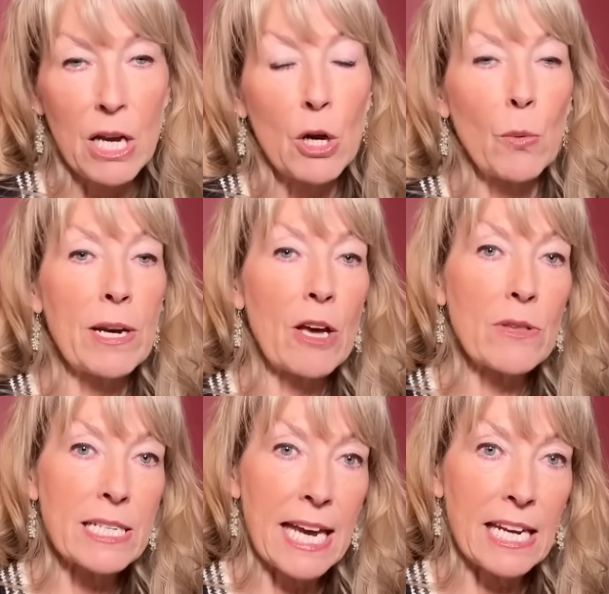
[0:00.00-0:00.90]
We know the
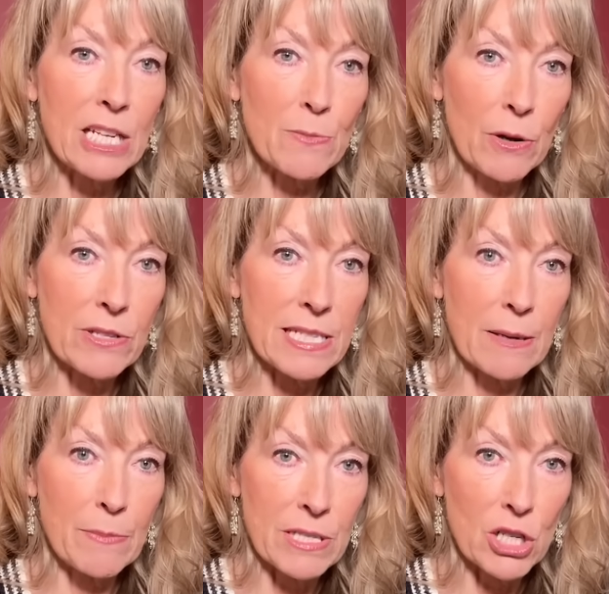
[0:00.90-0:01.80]
Danish policy
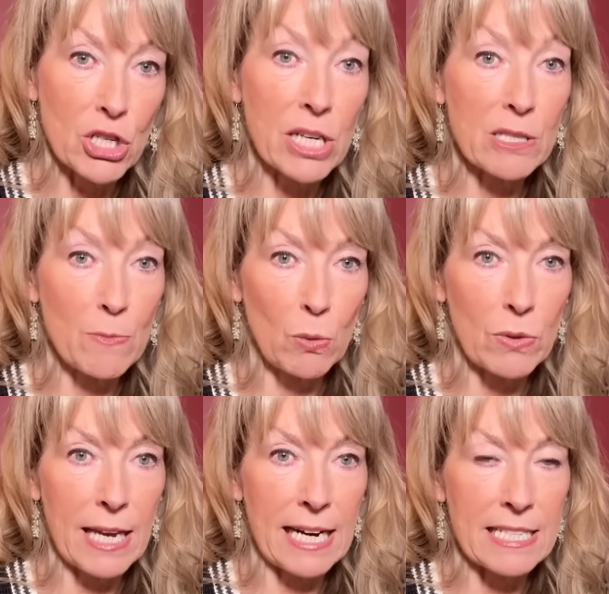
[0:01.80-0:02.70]
imposition has brought the
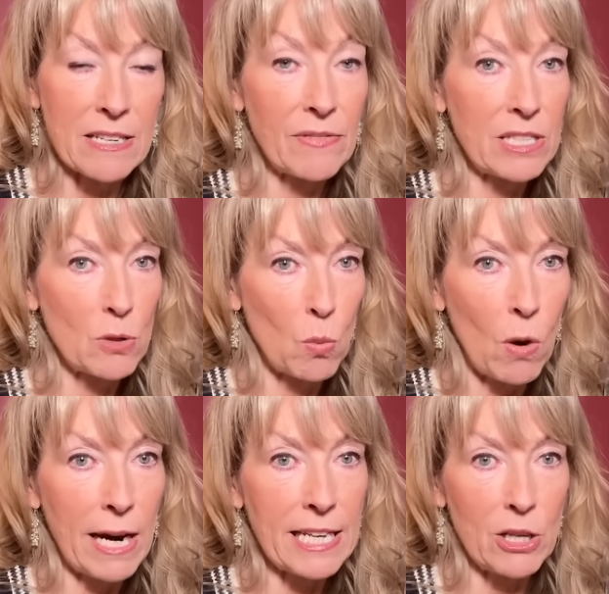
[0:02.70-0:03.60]
additive into
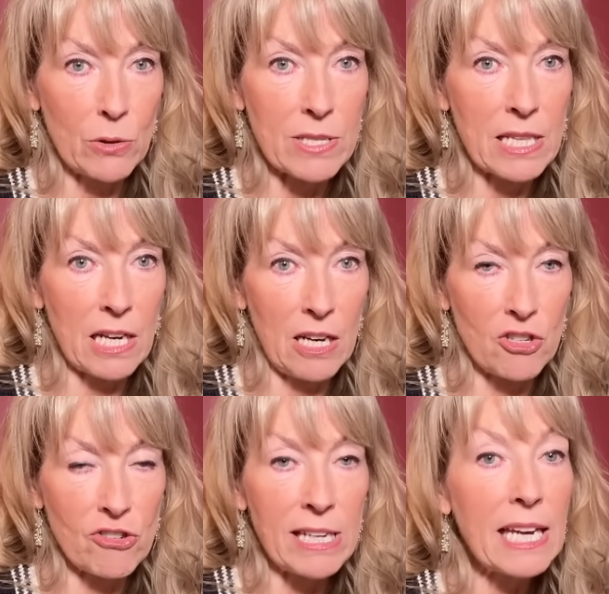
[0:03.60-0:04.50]
wider use in the
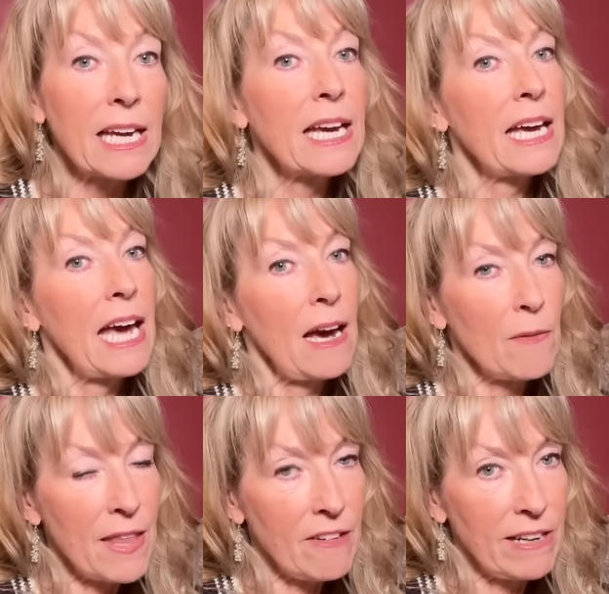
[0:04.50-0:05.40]
country, and
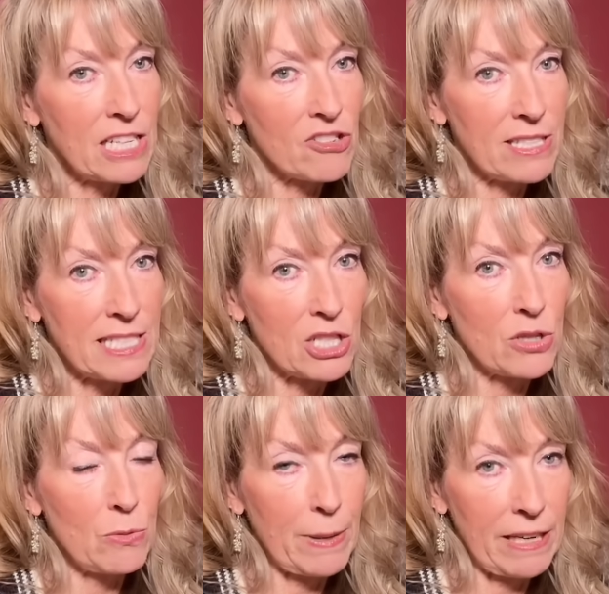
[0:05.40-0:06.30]
they're in a transitional
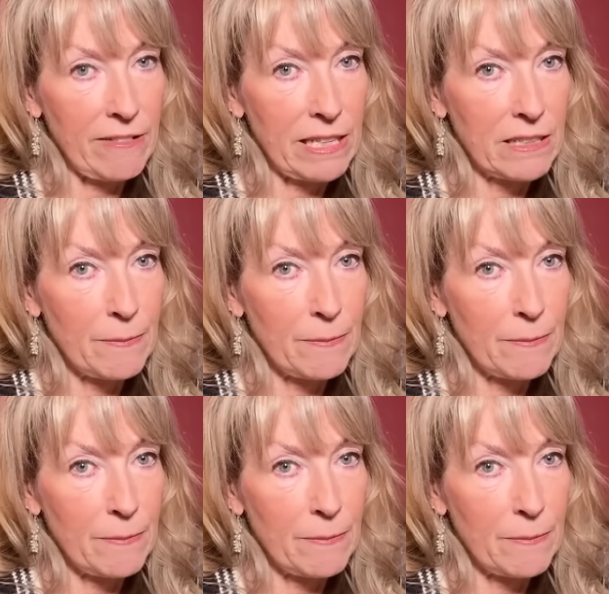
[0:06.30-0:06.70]
period.